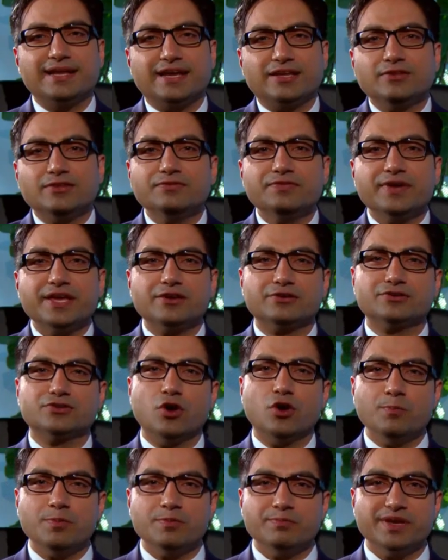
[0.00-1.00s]
elevate your
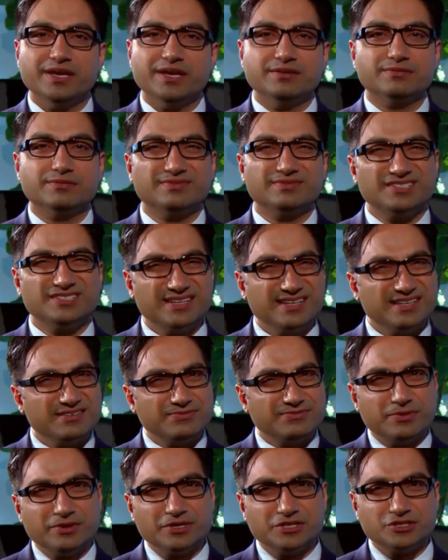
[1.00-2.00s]
dopamine, and
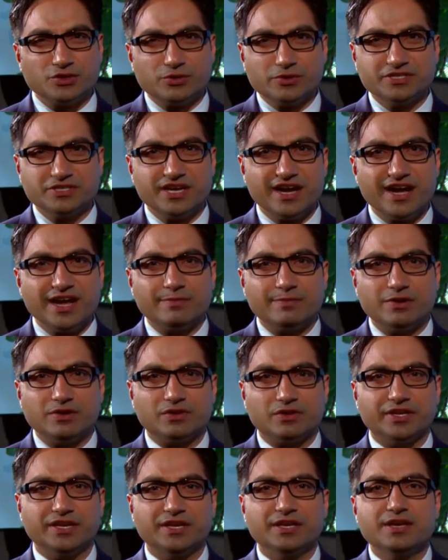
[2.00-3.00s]
for a short time
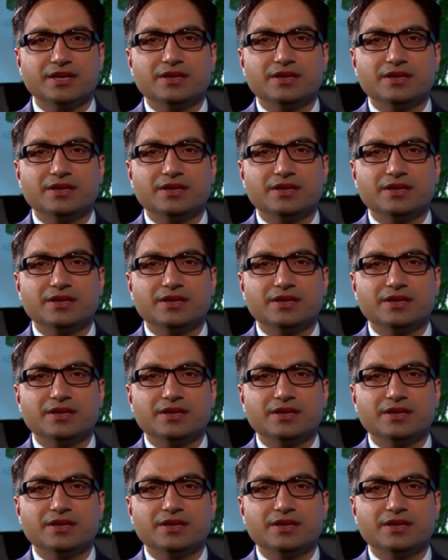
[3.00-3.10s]
only.